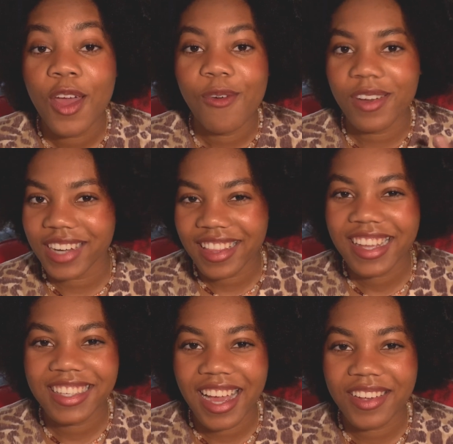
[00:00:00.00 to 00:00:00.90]
which I think is
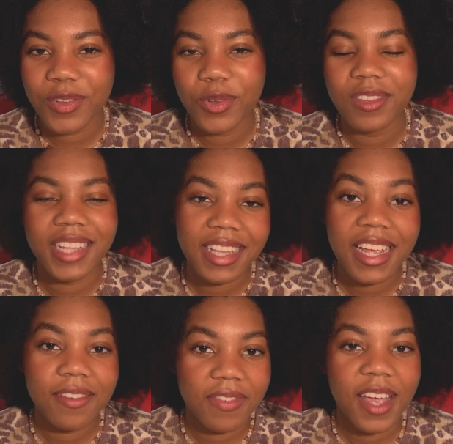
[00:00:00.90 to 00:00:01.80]
kind of cool that they
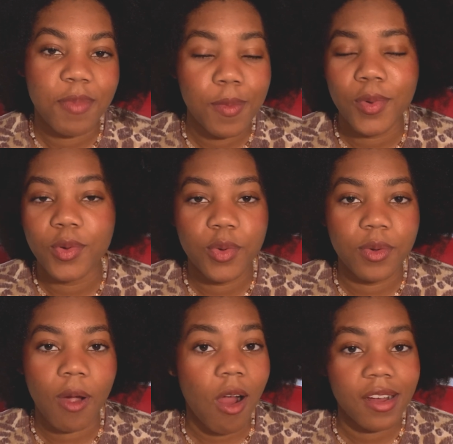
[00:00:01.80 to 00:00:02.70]
invite people who
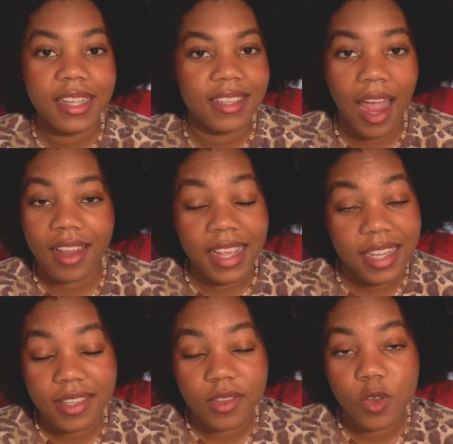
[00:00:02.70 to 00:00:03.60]
aren't exactly in
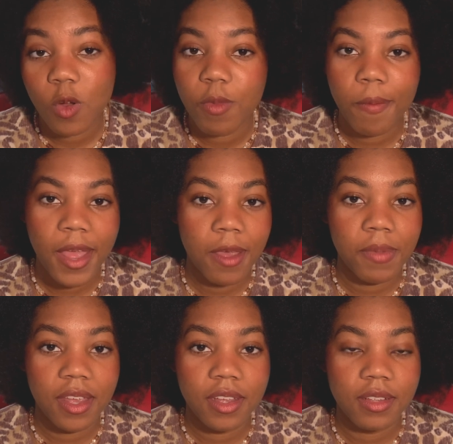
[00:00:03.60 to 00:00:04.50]
school, but
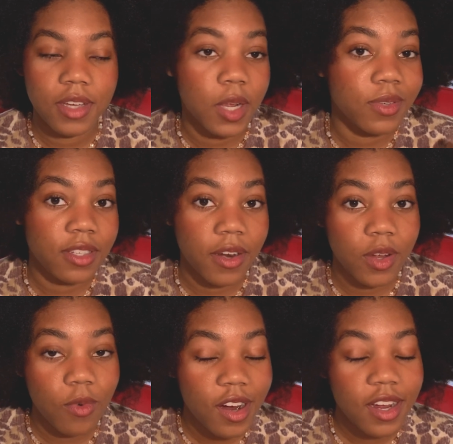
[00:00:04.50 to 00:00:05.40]
maybe, starting
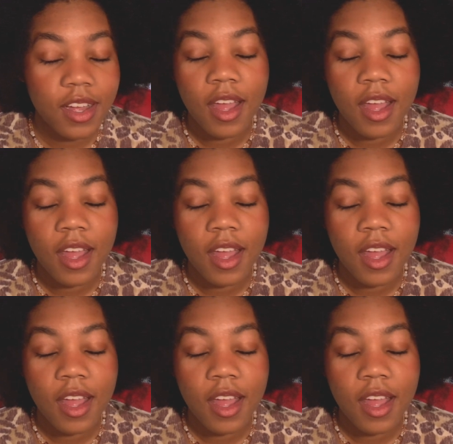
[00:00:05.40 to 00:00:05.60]
work